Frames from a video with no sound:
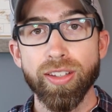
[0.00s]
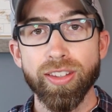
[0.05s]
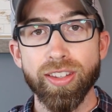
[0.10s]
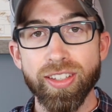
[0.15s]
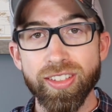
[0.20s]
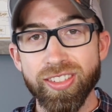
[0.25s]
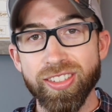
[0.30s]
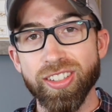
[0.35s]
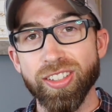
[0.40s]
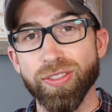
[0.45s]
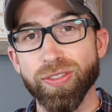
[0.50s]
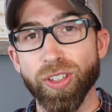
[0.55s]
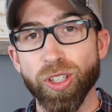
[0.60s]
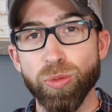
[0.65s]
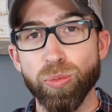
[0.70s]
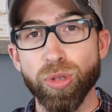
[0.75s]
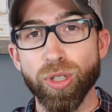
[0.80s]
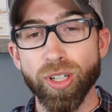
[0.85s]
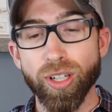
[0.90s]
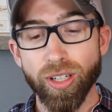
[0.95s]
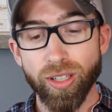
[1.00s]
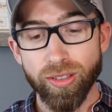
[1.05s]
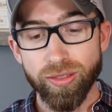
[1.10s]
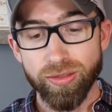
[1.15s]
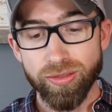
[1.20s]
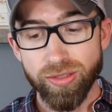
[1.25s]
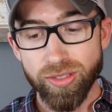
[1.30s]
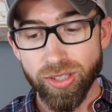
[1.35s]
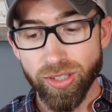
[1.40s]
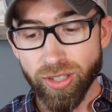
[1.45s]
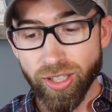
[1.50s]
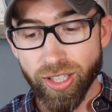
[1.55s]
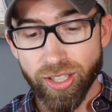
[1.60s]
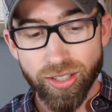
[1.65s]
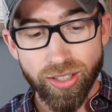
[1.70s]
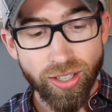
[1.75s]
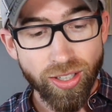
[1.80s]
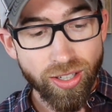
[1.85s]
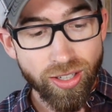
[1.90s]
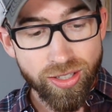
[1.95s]
This is the fun part. So I
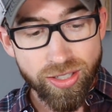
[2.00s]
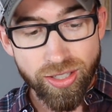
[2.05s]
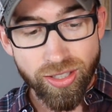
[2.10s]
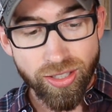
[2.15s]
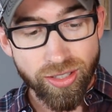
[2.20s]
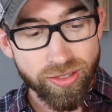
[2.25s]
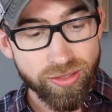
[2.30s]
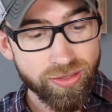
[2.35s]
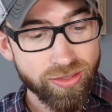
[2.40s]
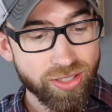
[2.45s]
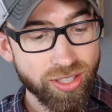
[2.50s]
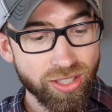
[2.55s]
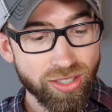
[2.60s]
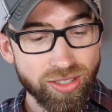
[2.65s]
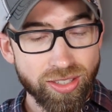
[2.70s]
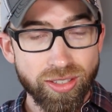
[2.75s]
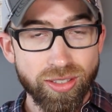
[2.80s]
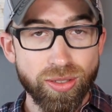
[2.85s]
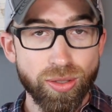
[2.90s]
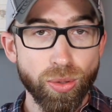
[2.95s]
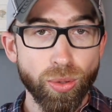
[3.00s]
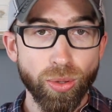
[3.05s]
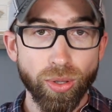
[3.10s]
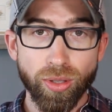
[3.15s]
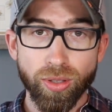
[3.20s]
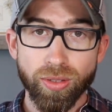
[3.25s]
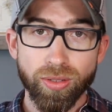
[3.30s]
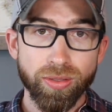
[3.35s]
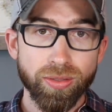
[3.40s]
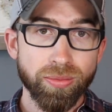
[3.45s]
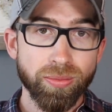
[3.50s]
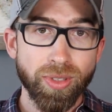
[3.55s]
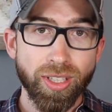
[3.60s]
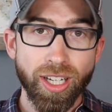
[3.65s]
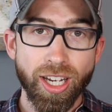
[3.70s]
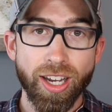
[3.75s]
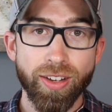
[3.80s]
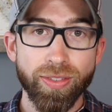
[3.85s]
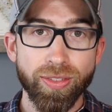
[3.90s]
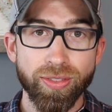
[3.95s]
encourage you just to do it. I mean,
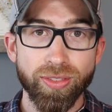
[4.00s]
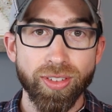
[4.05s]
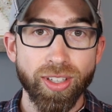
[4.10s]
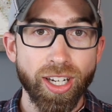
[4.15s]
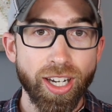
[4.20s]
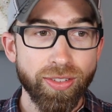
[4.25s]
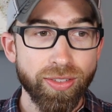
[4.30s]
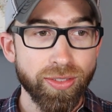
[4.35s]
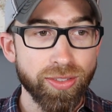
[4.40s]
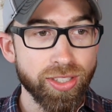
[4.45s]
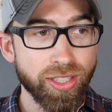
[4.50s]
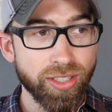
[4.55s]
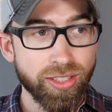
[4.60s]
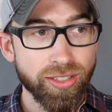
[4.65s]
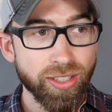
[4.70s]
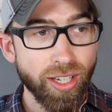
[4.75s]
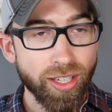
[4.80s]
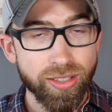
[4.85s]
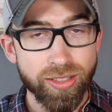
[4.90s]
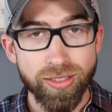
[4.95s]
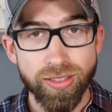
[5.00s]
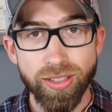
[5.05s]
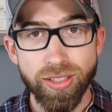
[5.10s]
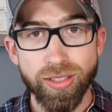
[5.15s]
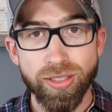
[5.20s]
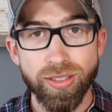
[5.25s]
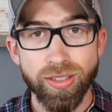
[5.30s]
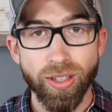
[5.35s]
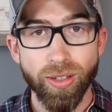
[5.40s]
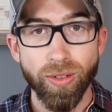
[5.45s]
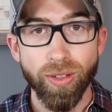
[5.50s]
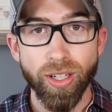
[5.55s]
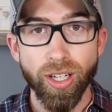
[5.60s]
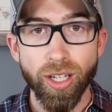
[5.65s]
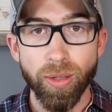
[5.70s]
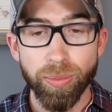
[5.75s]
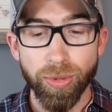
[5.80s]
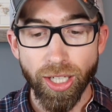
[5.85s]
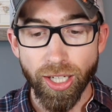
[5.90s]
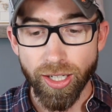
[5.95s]
half of success is just showing
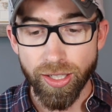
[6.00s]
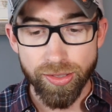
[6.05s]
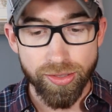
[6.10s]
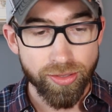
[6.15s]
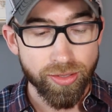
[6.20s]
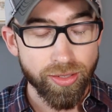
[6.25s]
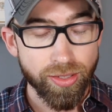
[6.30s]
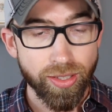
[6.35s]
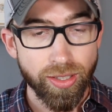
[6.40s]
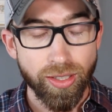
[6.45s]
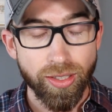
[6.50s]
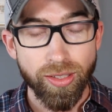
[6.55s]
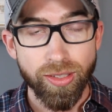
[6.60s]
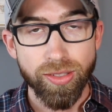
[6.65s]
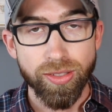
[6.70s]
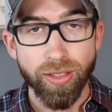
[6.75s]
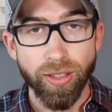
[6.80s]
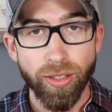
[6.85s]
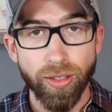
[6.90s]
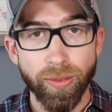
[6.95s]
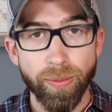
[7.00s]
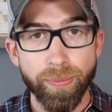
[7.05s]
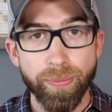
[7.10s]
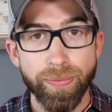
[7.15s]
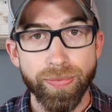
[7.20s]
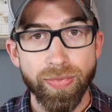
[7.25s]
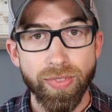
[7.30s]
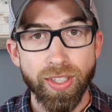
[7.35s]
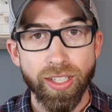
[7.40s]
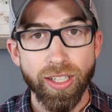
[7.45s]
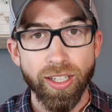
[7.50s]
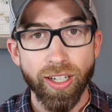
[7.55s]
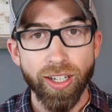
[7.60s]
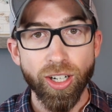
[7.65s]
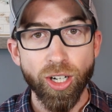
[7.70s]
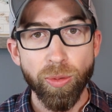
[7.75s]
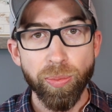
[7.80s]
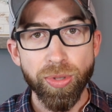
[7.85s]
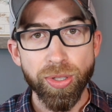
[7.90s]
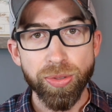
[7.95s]
up, guys. So I
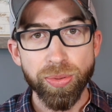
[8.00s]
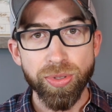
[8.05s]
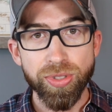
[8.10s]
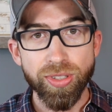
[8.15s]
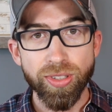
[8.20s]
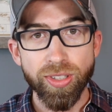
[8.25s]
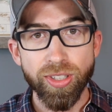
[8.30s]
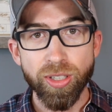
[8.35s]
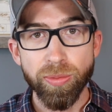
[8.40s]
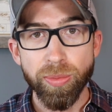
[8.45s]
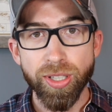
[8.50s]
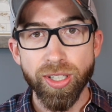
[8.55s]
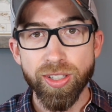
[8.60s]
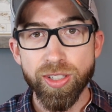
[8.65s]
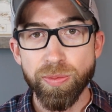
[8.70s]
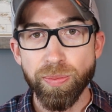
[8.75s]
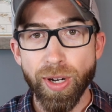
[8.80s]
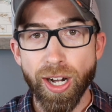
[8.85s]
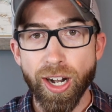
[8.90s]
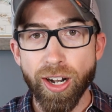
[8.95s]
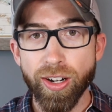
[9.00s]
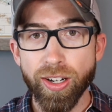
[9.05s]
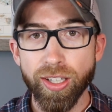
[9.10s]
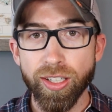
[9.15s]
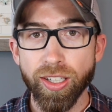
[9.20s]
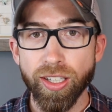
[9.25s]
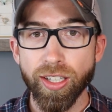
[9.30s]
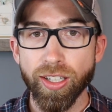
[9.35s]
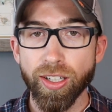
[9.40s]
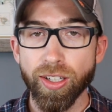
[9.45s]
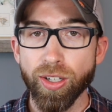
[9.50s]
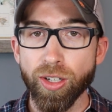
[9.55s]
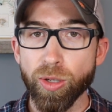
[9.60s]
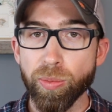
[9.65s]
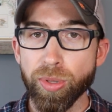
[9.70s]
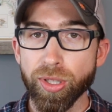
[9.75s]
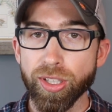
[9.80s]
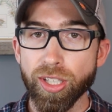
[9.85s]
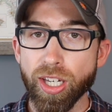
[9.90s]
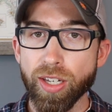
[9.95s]
hope this was a little bit inspiring, and I
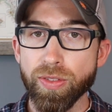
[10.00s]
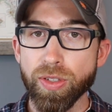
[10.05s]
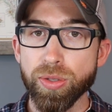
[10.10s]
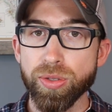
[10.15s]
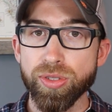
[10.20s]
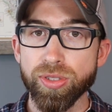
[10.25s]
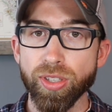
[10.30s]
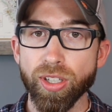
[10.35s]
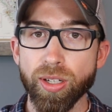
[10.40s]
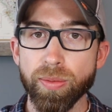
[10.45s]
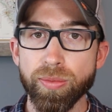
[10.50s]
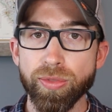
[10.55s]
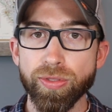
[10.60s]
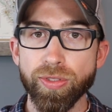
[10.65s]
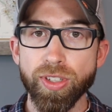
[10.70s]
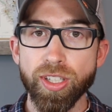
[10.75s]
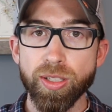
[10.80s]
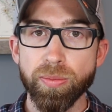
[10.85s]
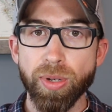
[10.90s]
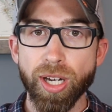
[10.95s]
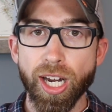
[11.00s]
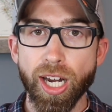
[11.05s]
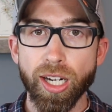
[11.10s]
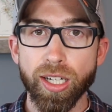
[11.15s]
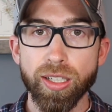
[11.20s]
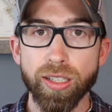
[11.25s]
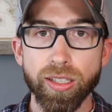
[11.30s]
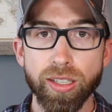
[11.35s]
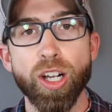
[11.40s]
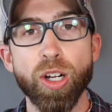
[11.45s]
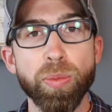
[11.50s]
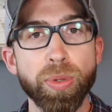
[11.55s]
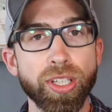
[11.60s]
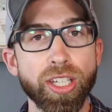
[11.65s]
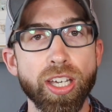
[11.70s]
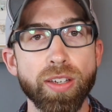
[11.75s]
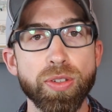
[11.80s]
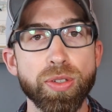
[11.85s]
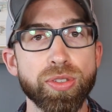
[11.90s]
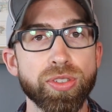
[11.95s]
hope it gave you some feedback. I hope it
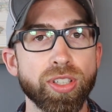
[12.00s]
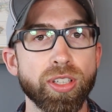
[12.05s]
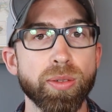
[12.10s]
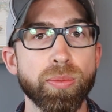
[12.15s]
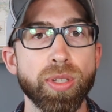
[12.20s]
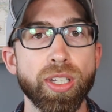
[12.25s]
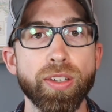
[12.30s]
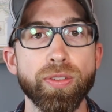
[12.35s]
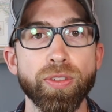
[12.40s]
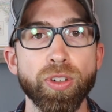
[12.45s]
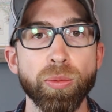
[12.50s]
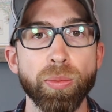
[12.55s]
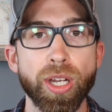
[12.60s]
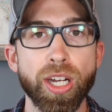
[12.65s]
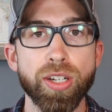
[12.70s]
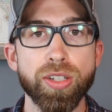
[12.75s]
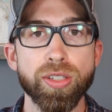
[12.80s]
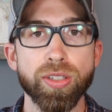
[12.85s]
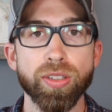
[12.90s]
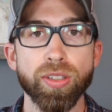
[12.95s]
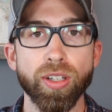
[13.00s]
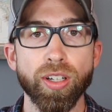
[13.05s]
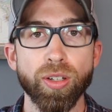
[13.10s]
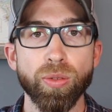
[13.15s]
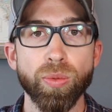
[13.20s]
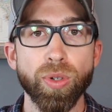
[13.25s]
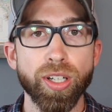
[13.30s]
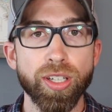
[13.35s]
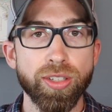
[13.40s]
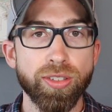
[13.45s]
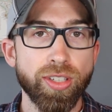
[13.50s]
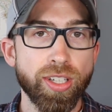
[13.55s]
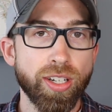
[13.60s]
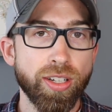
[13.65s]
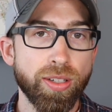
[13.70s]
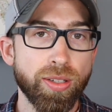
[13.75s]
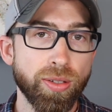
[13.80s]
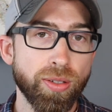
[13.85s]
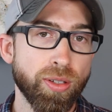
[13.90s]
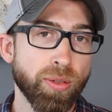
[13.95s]
gave you some information on what you need
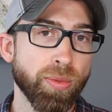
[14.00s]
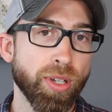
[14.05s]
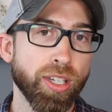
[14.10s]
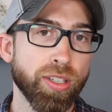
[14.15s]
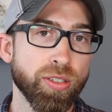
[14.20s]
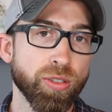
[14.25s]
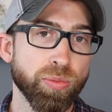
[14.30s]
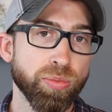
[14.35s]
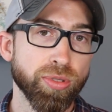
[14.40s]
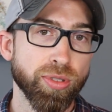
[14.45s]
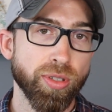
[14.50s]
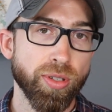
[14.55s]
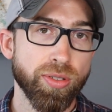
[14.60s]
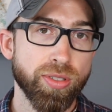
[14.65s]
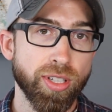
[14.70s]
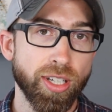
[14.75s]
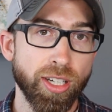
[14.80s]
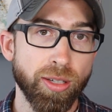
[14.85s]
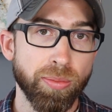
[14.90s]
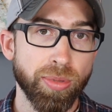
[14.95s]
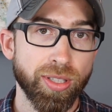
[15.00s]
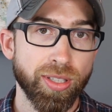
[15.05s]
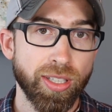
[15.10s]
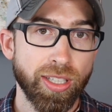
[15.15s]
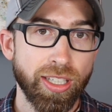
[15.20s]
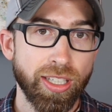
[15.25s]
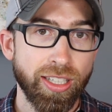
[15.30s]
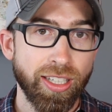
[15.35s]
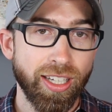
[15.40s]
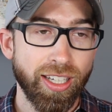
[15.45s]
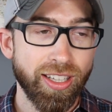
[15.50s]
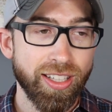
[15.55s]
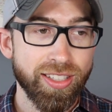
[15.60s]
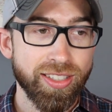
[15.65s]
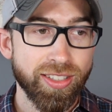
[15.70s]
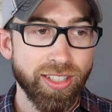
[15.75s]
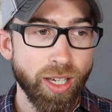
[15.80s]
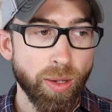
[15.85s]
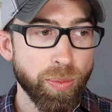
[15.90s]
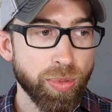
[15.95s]
to do to make your prototype and the
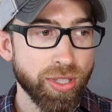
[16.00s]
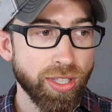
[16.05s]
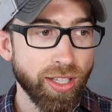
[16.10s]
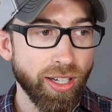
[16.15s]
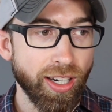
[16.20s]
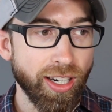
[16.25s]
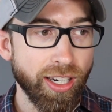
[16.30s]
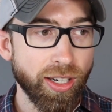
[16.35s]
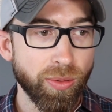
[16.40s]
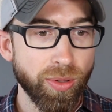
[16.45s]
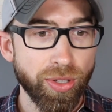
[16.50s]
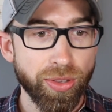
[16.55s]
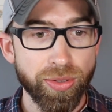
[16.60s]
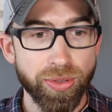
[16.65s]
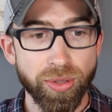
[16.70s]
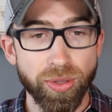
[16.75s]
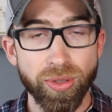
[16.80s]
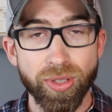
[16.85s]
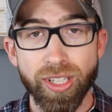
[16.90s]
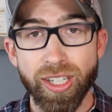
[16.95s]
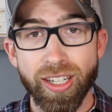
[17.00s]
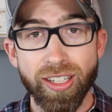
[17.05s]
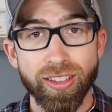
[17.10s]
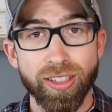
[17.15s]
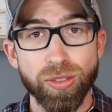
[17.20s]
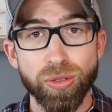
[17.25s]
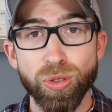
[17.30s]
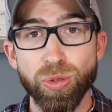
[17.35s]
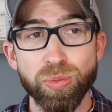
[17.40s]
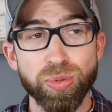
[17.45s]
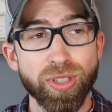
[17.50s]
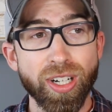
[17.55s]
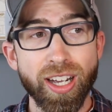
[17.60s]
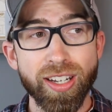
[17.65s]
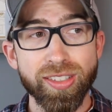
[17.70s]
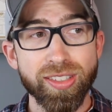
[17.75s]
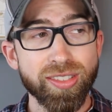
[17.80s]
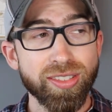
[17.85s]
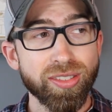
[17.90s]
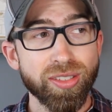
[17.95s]
steps that I went through. This whole
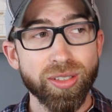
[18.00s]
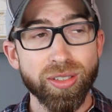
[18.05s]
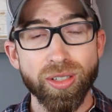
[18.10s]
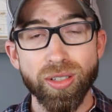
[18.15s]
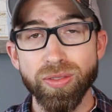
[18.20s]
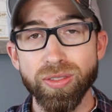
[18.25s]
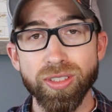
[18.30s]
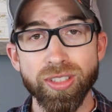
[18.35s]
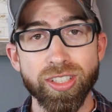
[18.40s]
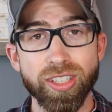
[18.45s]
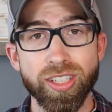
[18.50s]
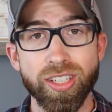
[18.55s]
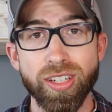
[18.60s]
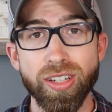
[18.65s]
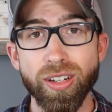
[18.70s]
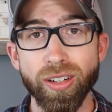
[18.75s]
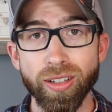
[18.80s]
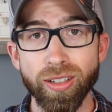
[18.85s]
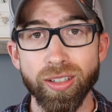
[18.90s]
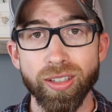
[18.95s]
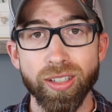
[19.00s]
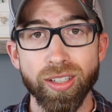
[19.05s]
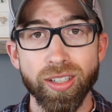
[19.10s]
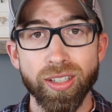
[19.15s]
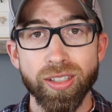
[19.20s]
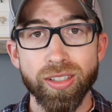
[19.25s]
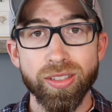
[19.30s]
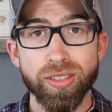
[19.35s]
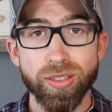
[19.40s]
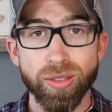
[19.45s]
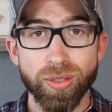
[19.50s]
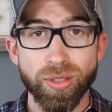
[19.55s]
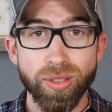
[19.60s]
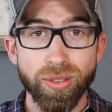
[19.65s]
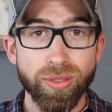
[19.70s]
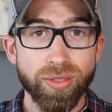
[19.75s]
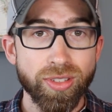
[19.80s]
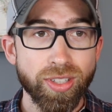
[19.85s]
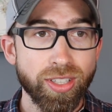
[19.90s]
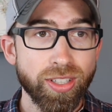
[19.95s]
process took over a year. So
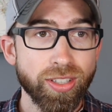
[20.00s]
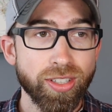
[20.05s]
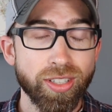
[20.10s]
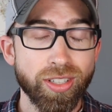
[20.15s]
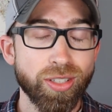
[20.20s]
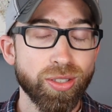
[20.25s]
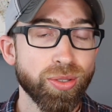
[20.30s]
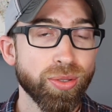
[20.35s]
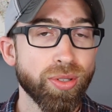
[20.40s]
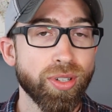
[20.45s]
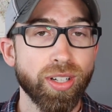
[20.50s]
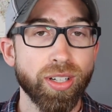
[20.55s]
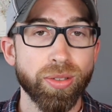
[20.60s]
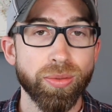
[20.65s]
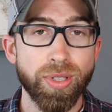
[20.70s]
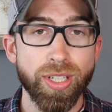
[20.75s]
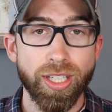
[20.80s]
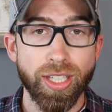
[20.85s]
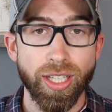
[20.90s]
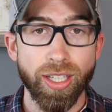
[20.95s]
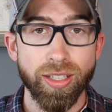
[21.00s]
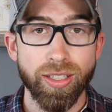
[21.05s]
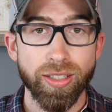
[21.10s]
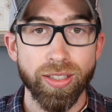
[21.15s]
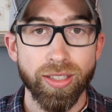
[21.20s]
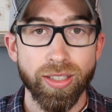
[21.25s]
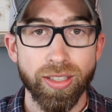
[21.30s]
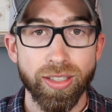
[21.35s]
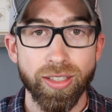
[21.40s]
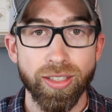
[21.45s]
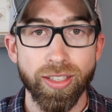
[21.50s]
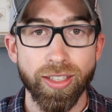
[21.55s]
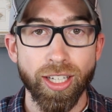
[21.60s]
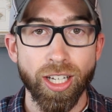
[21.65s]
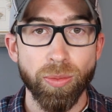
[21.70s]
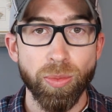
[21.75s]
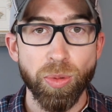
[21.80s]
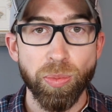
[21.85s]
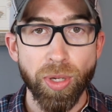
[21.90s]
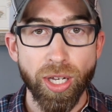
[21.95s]
don't think you're going to do it in a weekend. You
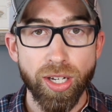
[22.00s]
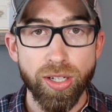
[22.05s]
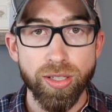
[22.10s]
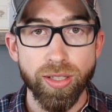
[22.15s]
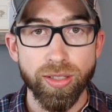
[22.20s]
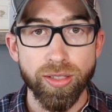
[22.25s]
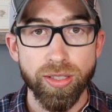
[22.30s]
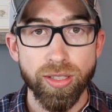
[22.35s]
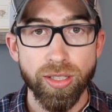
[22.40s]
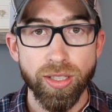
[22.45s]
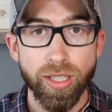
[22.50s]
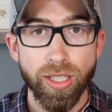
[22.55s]
got to be patient.